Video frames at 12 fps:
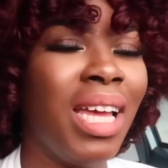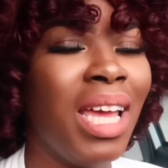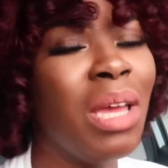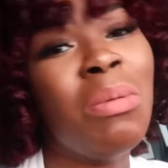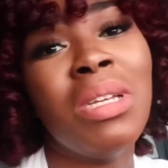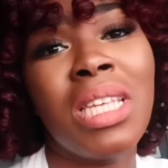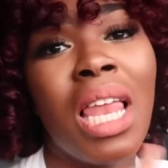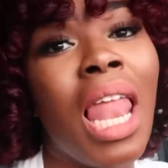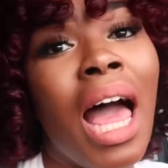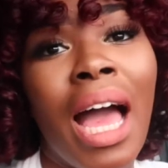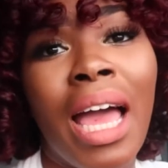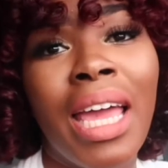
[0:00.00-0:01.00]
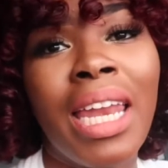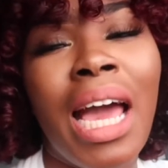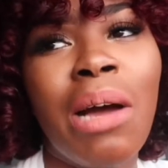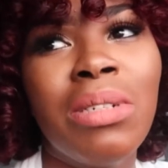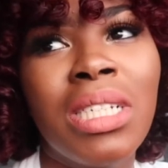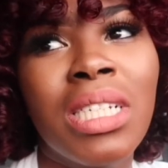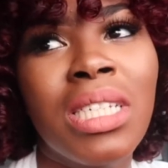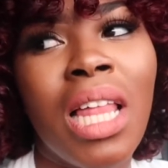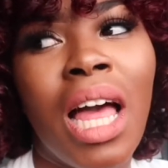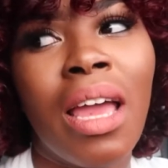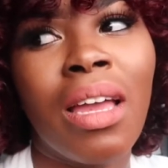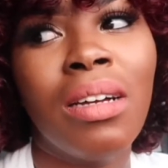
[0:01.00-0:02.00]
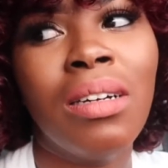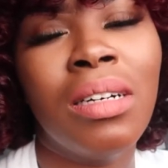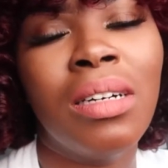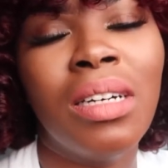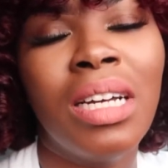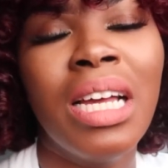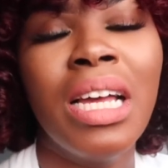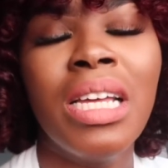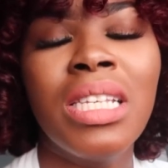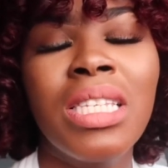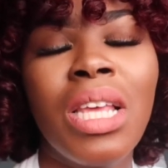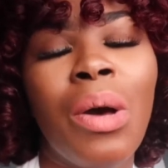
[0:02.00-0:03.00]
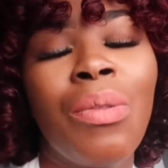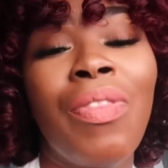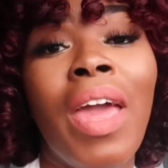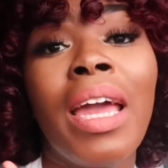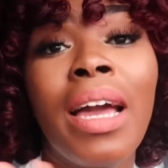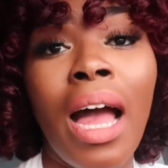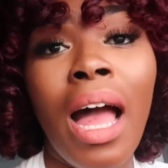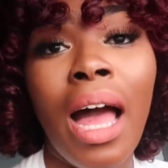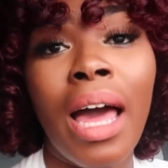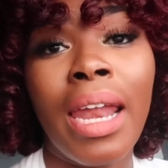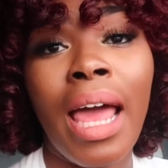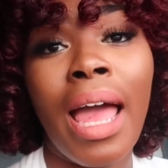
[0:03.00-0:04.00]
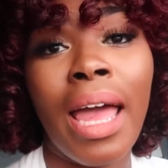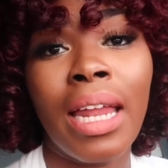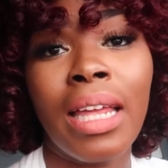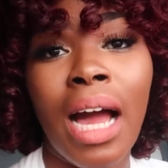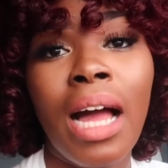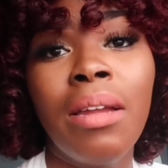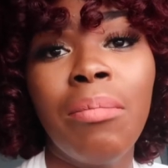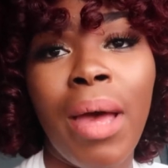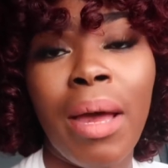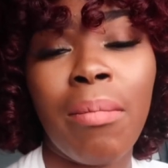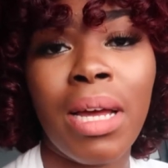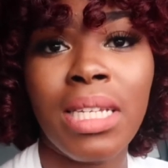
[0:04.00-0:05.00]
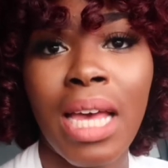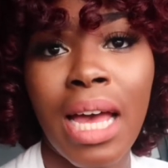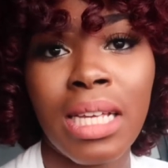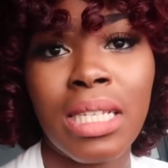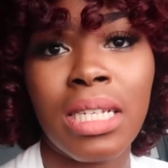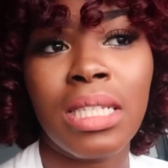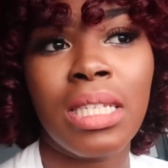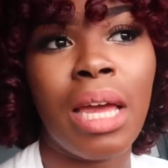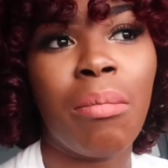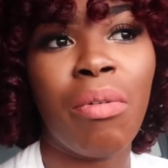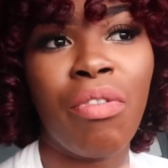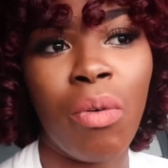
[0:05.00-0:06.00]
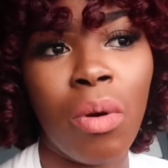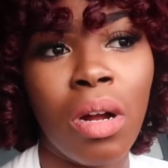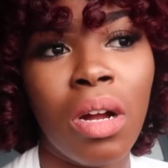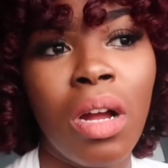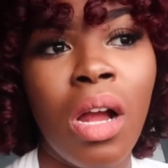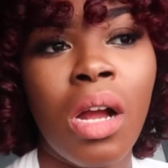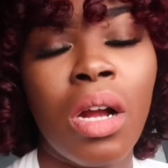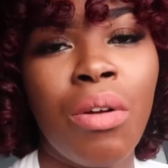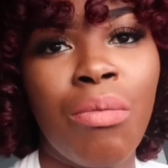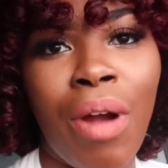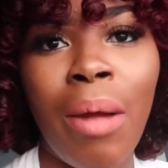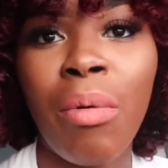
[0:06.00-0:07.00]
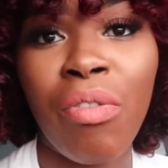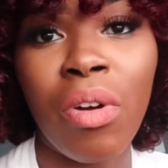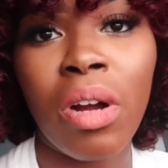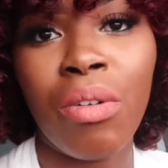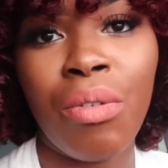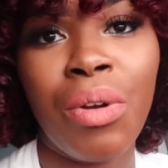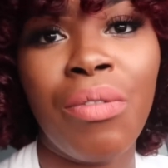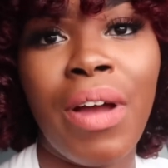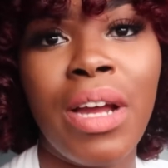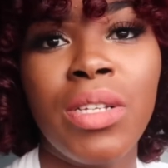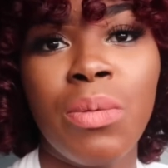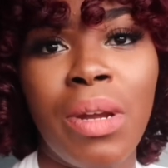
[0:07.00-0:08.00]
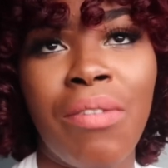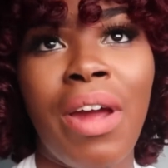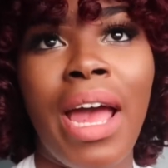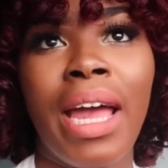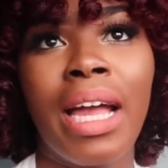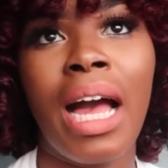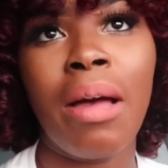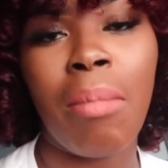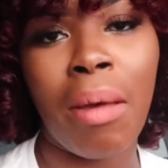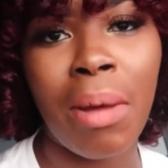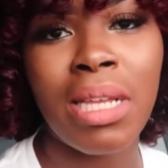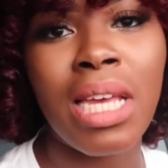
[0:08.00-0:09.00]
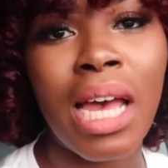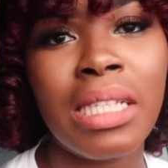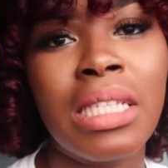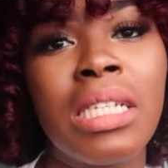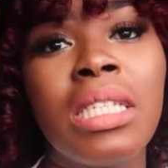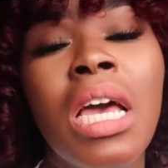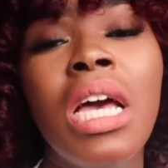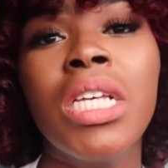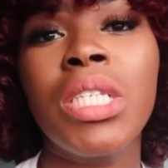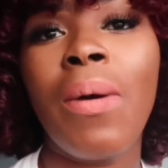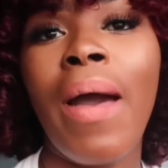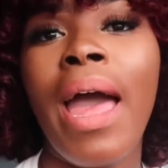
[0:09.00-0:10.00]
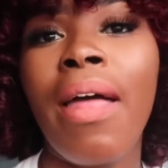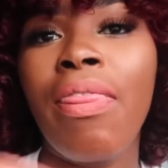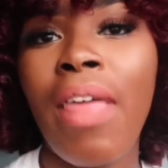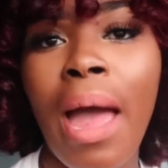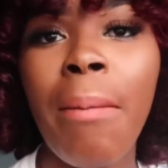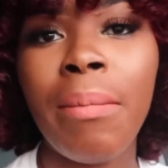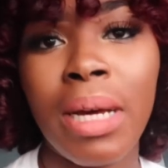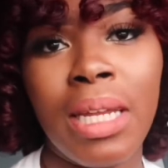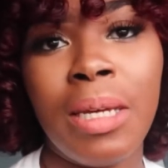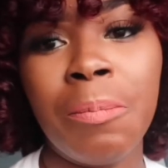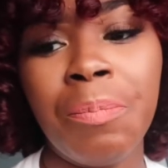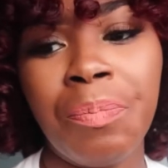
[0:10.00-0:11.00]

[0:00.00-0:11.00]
It was a lot, and I was just like, ugh. So thank God I had gotten back my taxes, like right before coronavirus, whatever. I had gotten back my taxes, so I had that money,